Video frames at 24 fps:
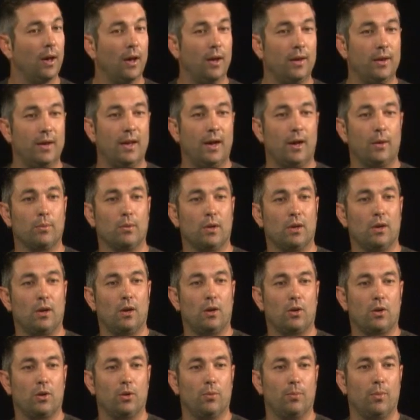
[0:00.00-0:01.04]
And now I'm going to
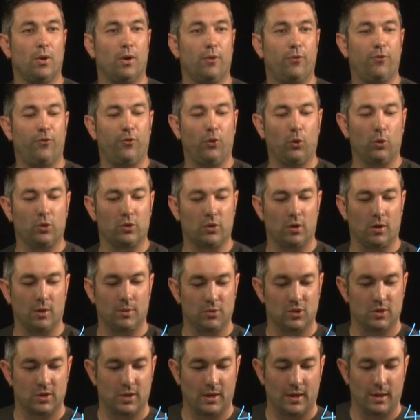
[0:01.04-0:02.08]
look at my four
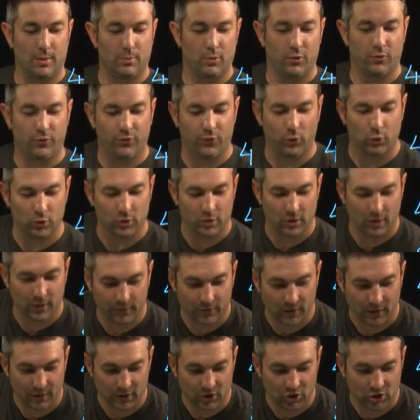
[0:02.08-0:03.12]
times table. Fortunately, I've
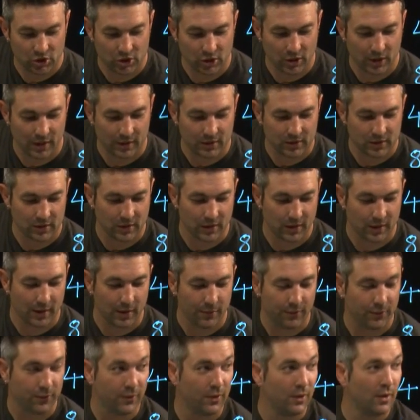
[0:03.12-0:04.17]
done just
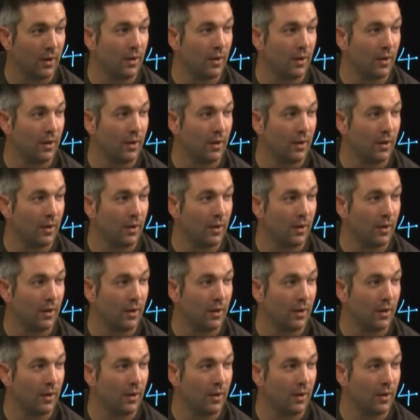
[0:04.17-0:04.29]
enough.